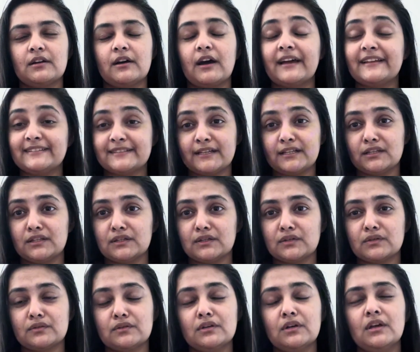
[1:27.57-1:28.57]
I tell
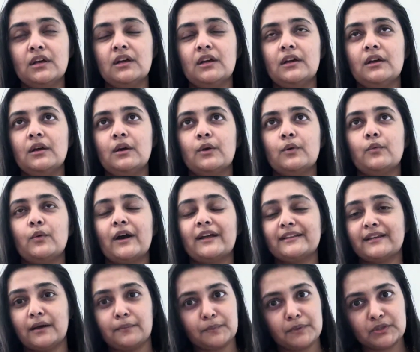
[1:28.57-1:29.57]
you what
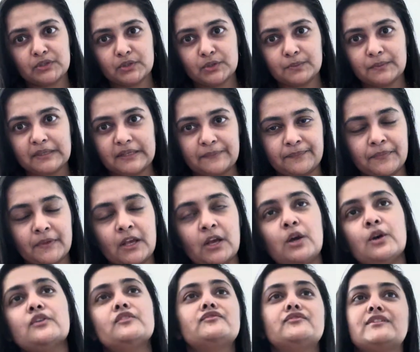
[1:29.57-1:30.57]
happened to me.
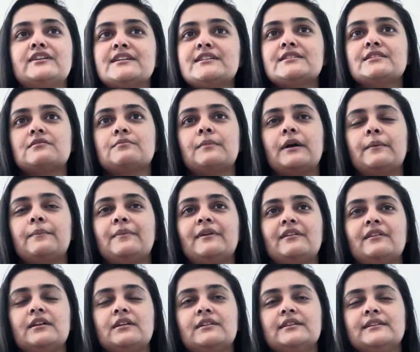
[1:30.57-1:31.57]
First, my
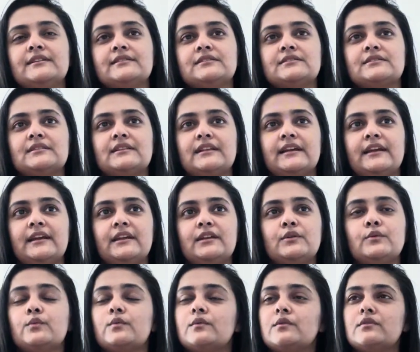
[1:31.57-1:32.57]
period is
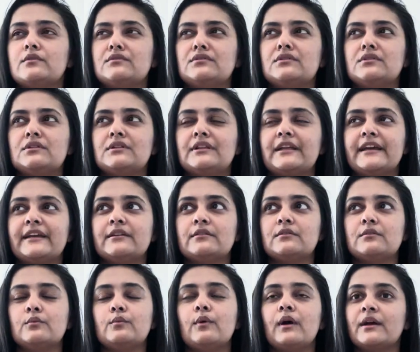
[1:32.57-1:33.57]
late, like
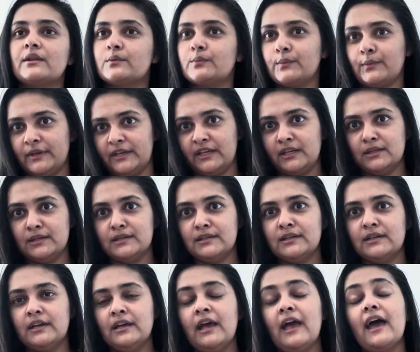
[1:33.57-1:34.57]
1 week,
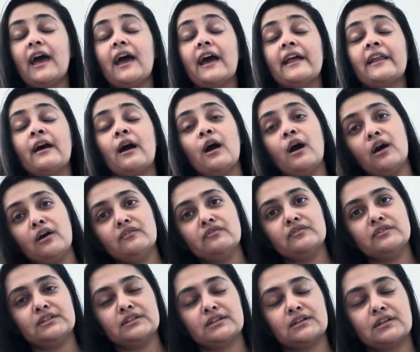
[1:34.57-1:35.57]
and
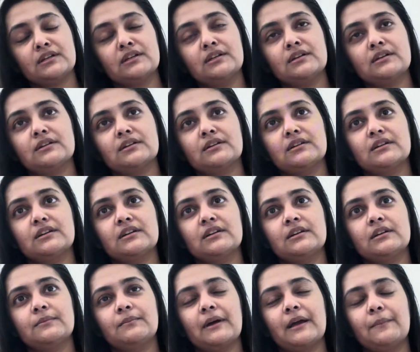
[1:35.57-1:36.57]
after
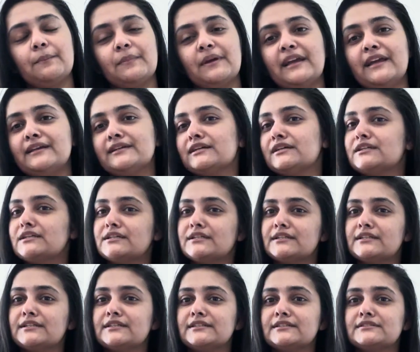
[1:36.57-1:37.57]
my period
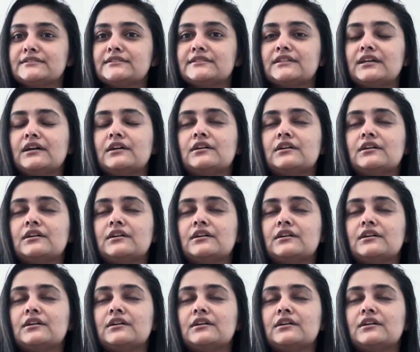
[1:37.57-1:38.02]
is